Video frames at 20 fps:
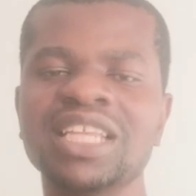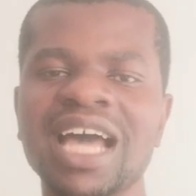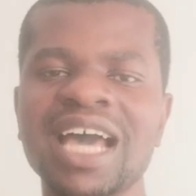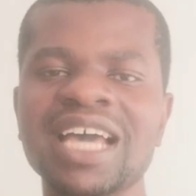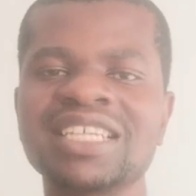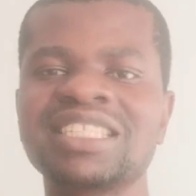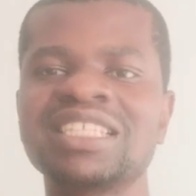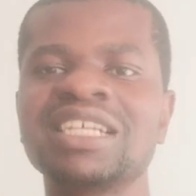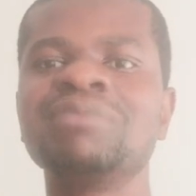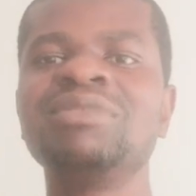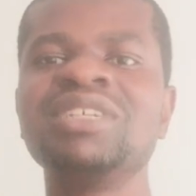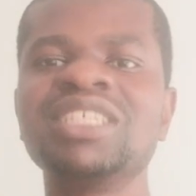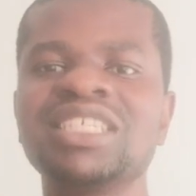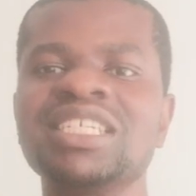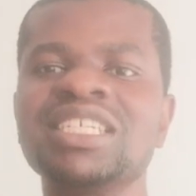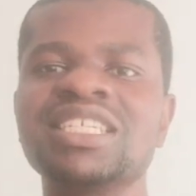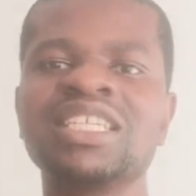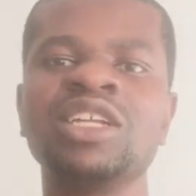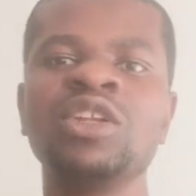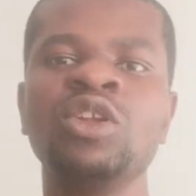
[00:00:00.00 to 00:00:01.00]
that
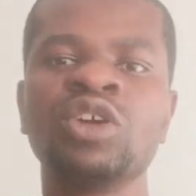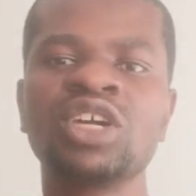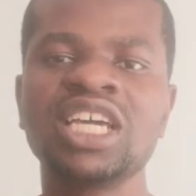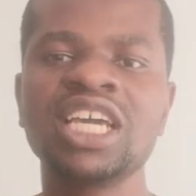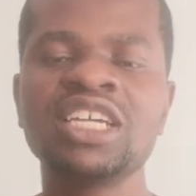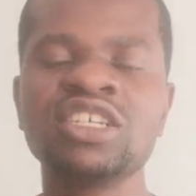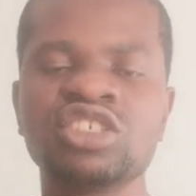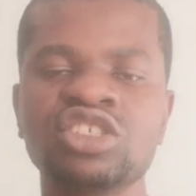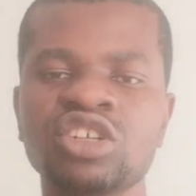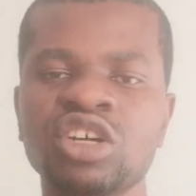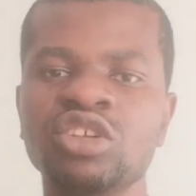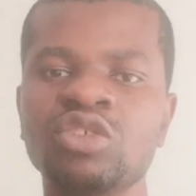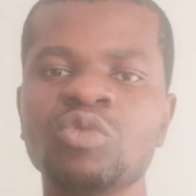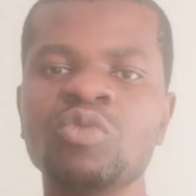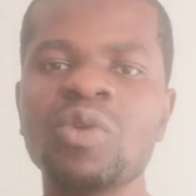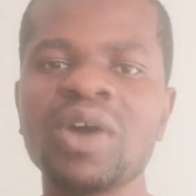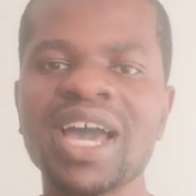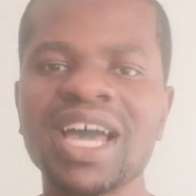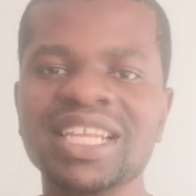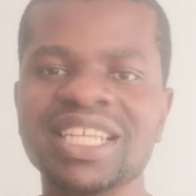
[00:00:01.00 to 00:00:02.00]
establishes the
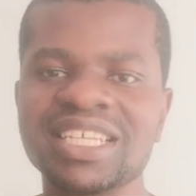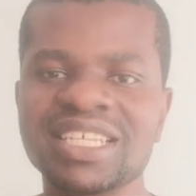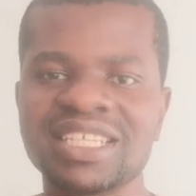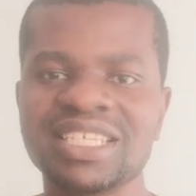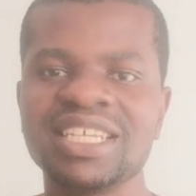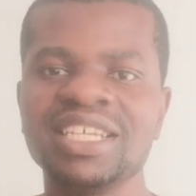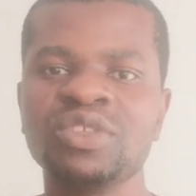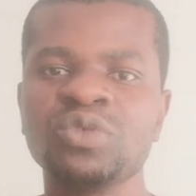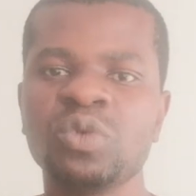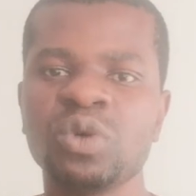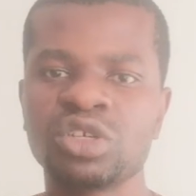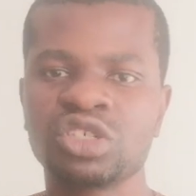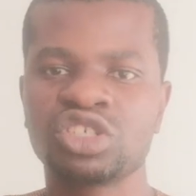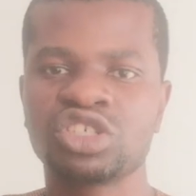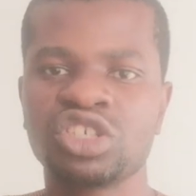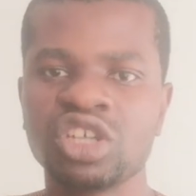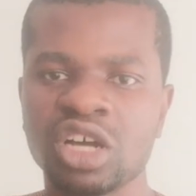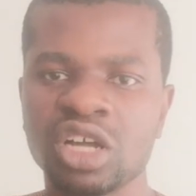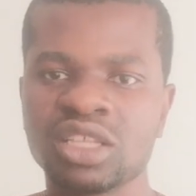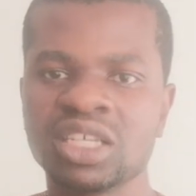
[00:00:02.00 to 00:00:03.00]
location where the scene was
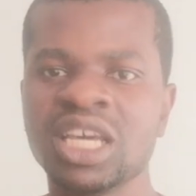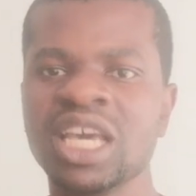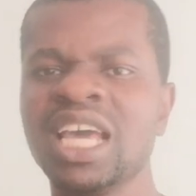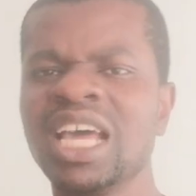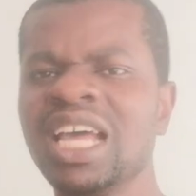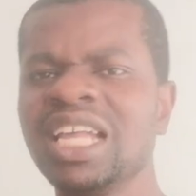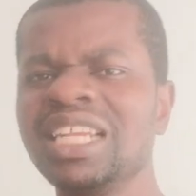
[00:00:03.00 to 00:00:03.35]
shot.